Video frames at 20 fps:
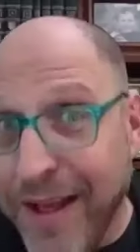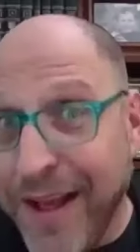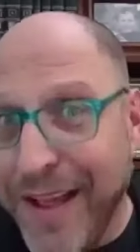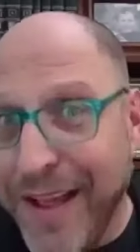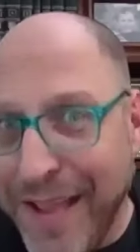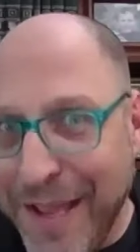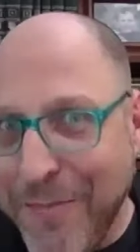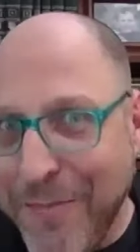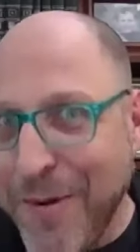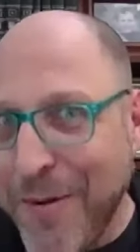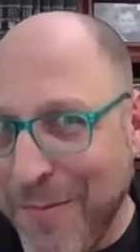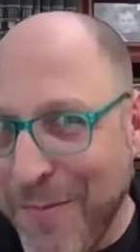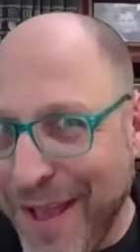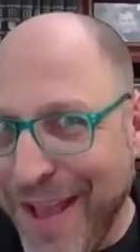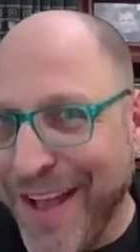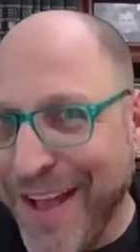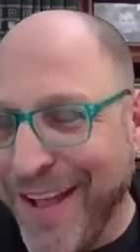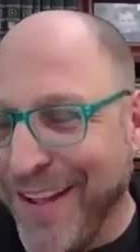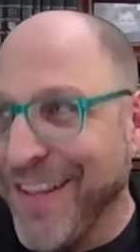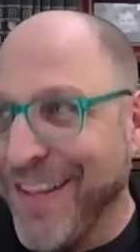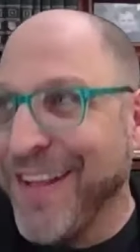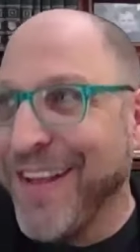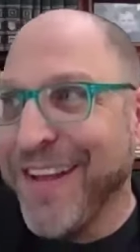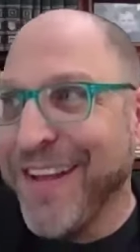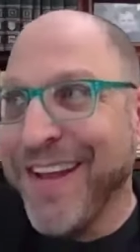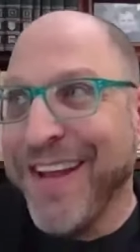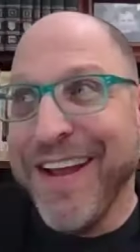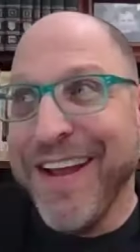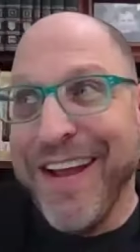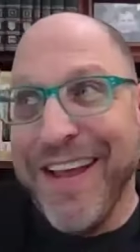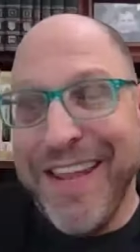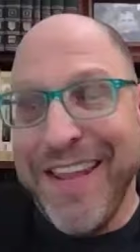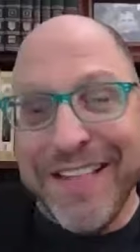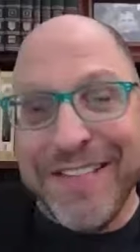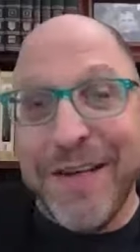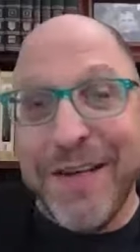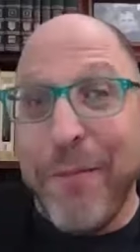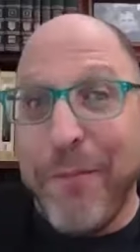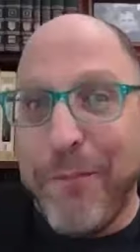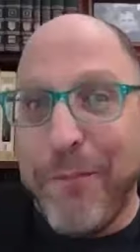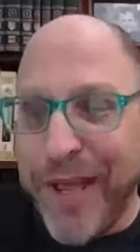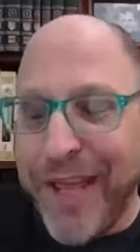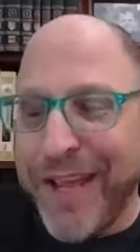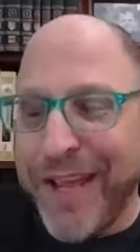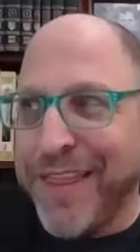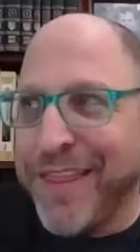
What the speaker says: I am a male. And that's a big